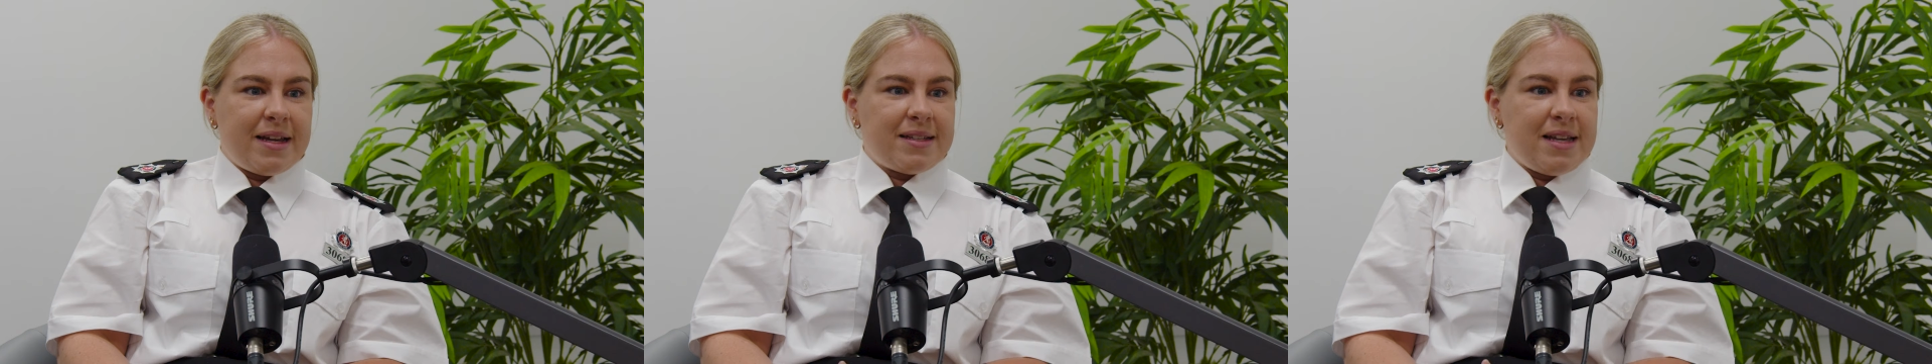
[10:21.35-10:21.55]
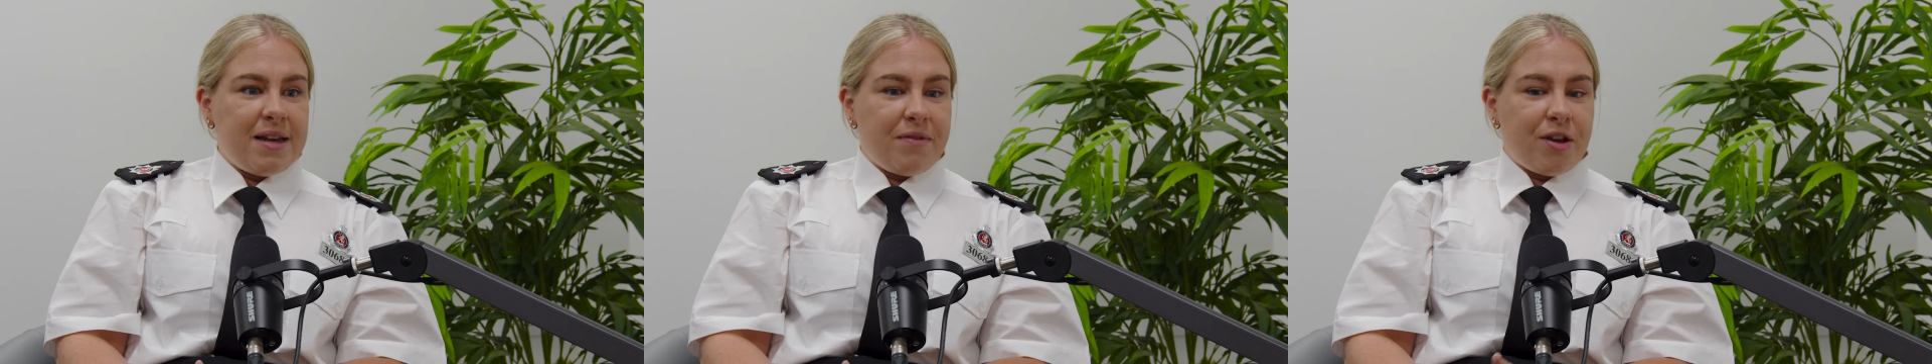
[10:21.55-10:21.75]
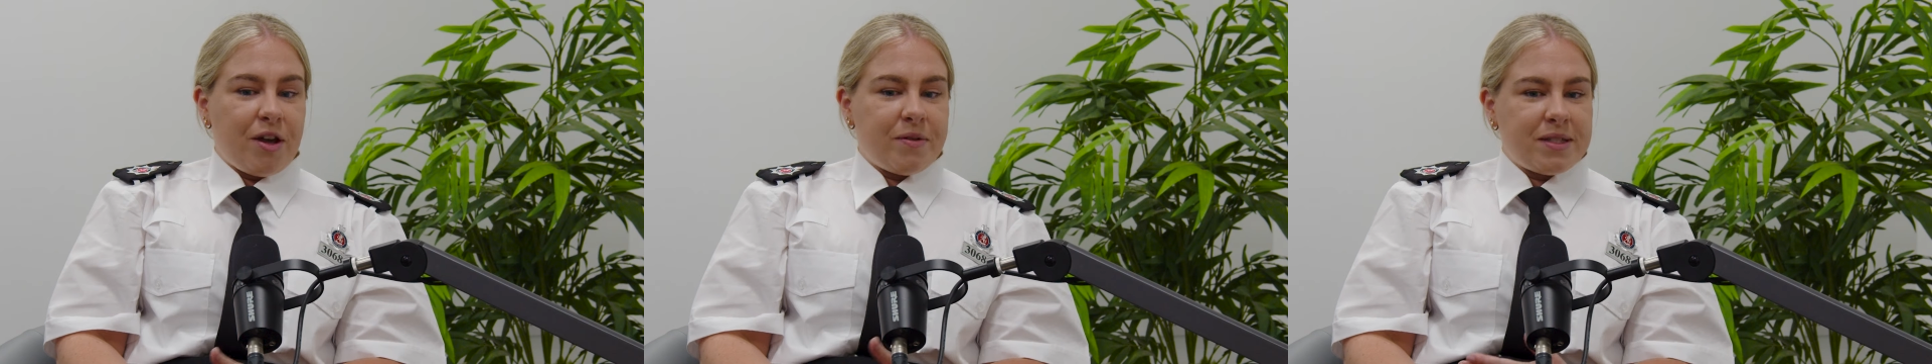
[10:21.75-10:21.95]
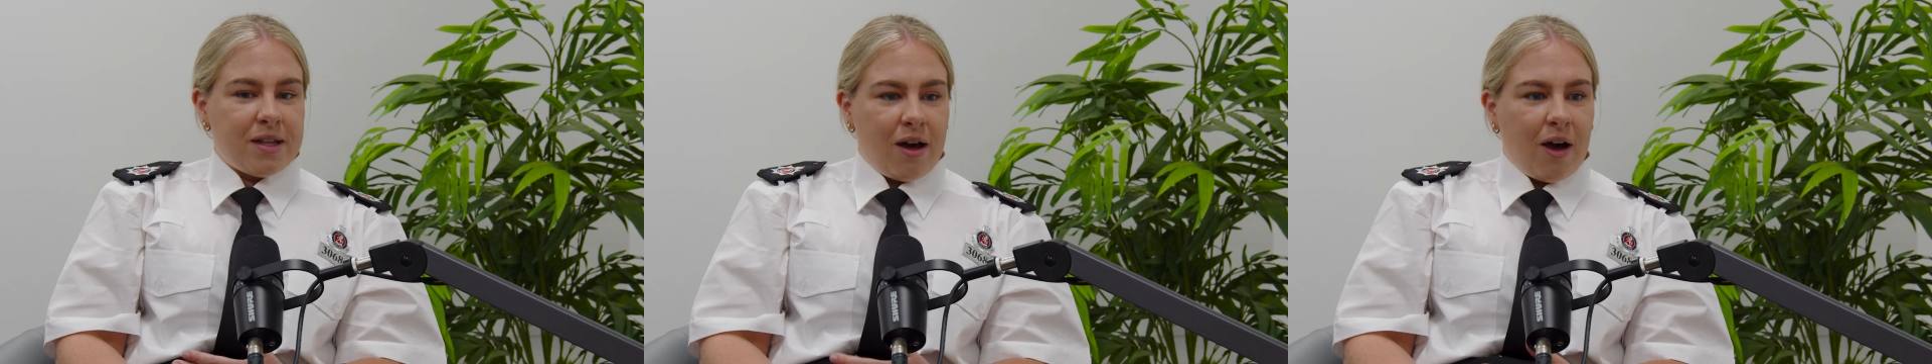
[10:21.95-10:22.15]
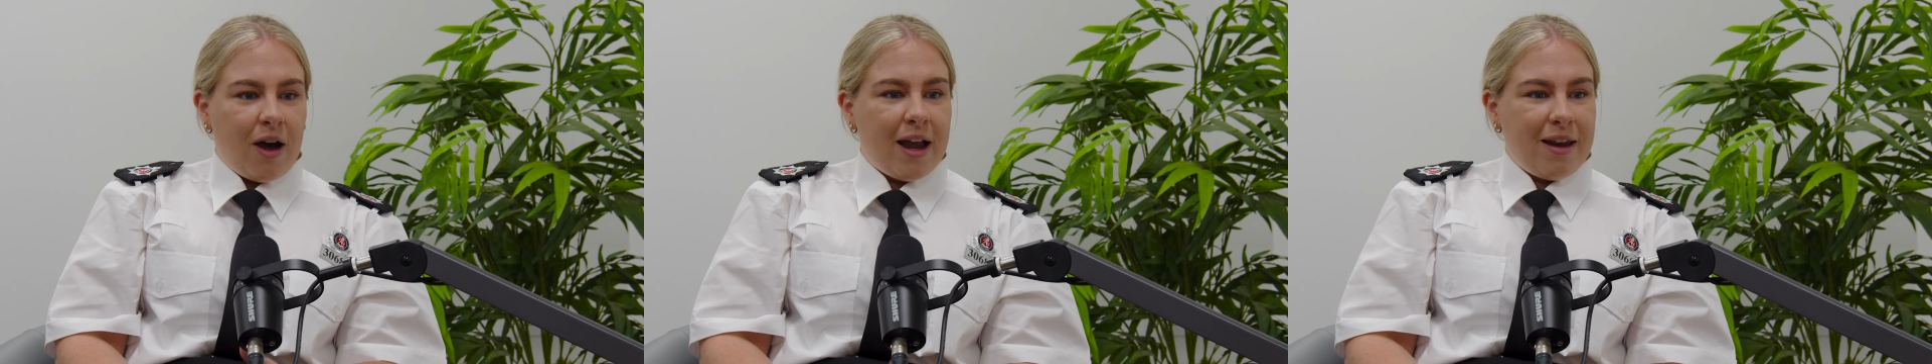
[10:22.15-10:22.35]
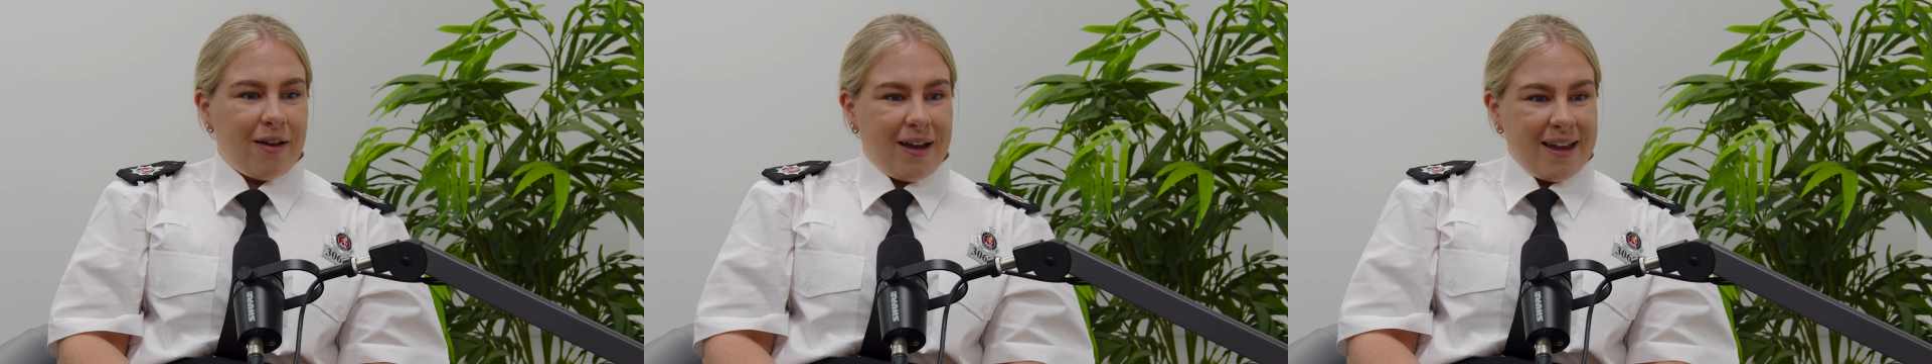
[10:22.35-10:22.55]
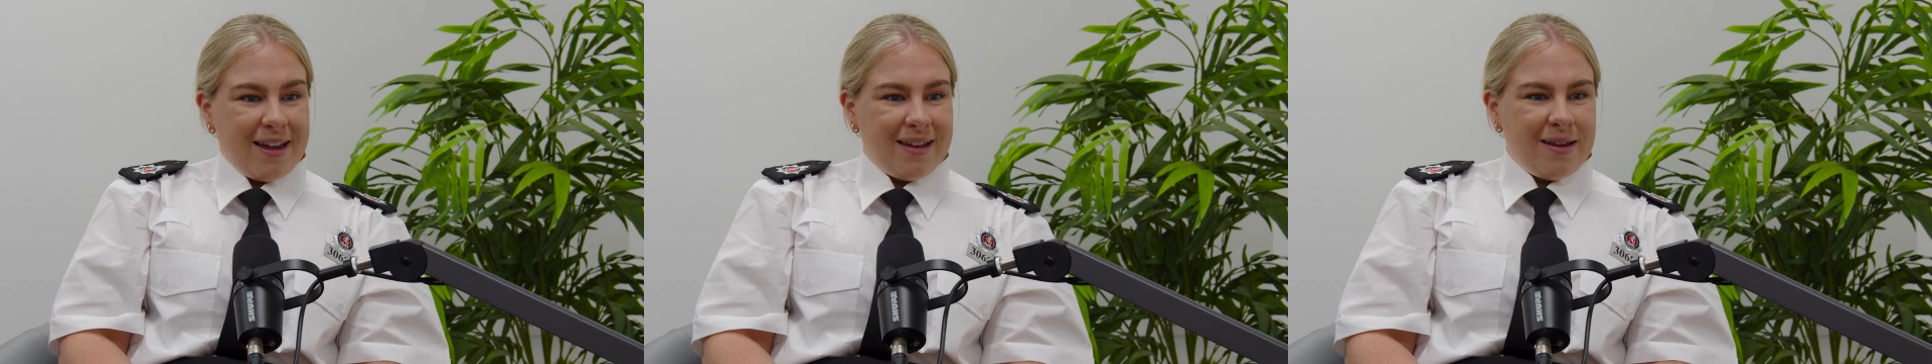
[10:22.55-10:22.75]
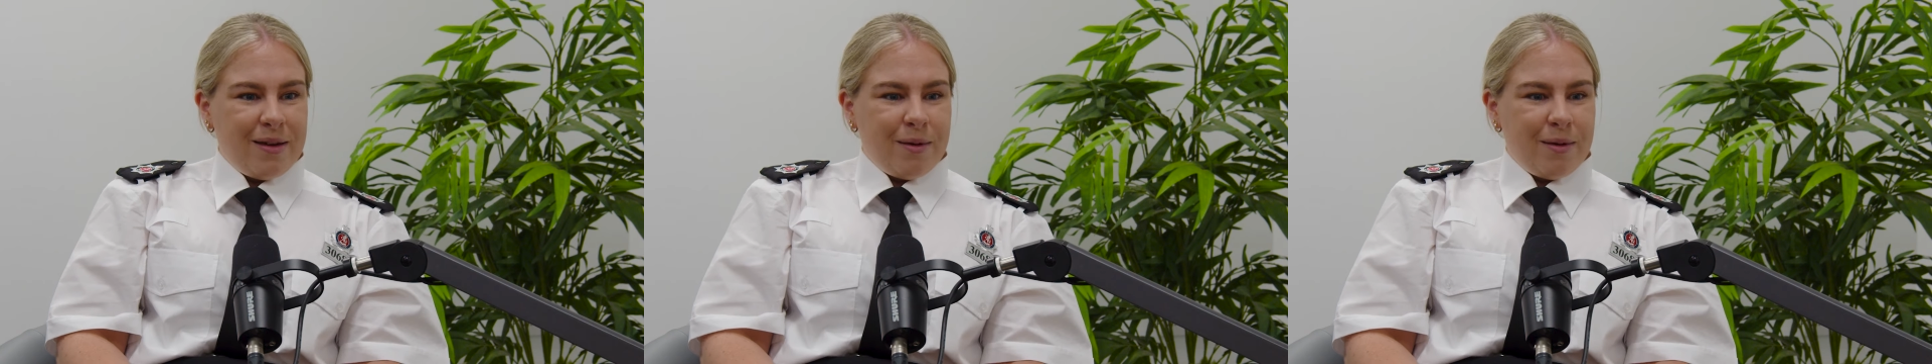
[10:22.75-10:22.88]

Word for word: because even though it was a highlight,